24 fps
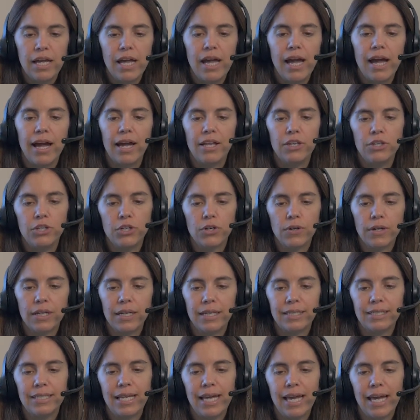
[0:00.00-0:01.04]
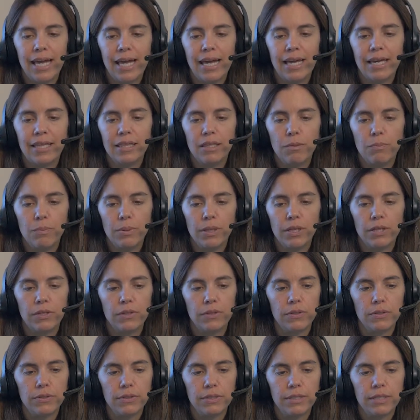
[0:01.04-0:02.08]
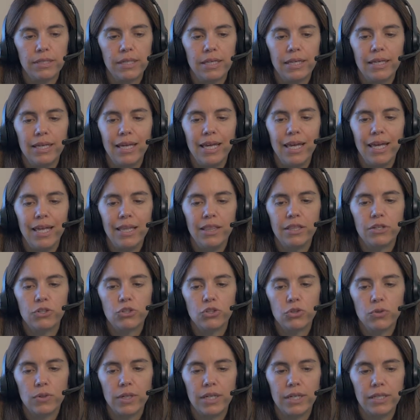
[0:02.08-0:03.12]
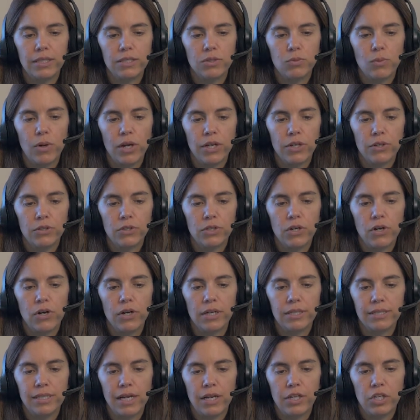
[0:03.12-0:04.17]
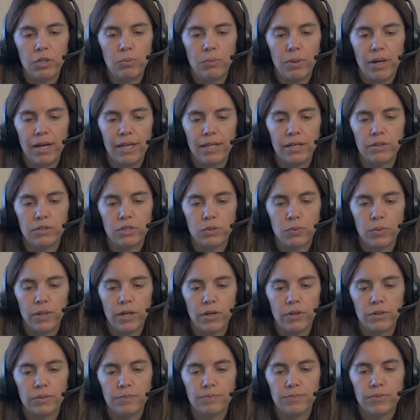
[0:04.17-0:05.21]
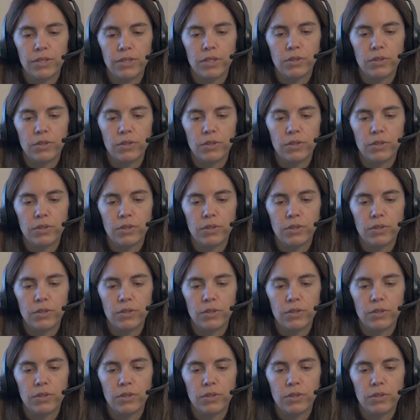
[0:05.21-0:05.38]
and you're going to take the pills in the treats while your dog is occupied elsewhere.